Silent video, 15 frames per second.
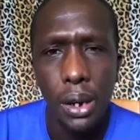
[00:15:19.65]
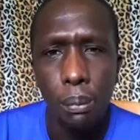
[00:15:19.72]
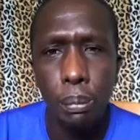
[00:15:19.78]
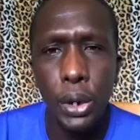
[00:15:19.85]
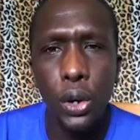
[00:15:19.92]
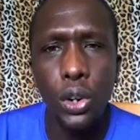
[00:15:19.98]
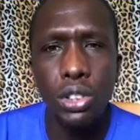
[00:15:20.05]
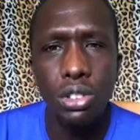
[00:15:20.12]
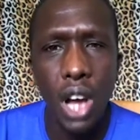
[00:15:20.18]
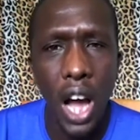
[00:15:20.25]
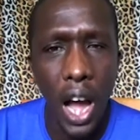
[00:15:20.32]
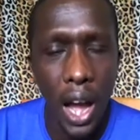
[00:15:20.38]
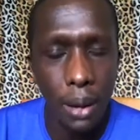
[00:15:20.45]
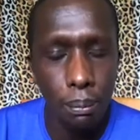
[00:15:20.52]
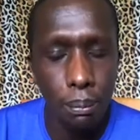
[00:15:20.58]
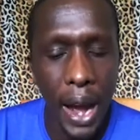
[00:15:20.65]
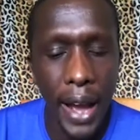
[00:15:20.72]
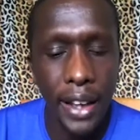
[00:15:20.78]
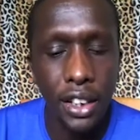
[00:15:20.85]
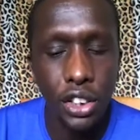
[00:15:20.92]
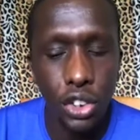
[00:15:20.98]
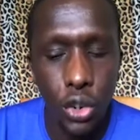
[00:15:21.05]
Because I, uh,
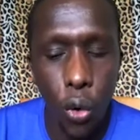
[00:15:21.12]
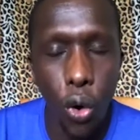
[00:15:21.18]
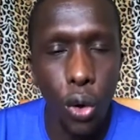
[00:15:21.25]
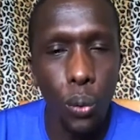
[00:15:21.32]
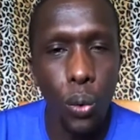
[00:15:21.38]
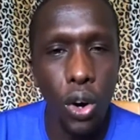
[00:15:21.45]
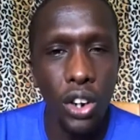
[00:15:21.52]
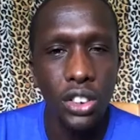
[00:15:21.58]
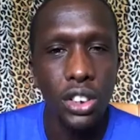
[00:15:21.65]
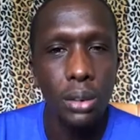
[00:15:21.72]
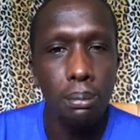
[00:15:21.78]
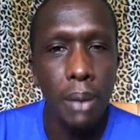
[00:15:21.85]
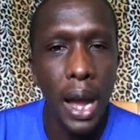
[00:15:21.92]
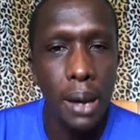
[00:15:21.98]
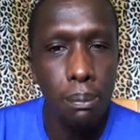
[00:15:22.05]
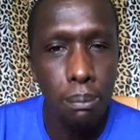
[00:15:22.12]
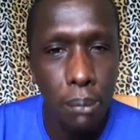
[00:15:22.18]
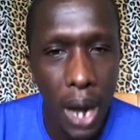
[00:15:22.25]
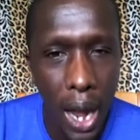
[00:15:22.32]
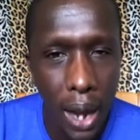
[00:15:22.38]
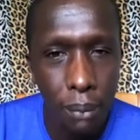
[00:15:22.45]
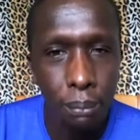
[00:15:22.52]
my goal was my
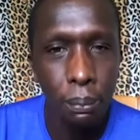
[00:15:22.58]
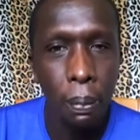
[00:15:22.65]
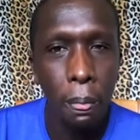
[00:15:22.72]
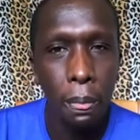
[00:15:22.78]
mom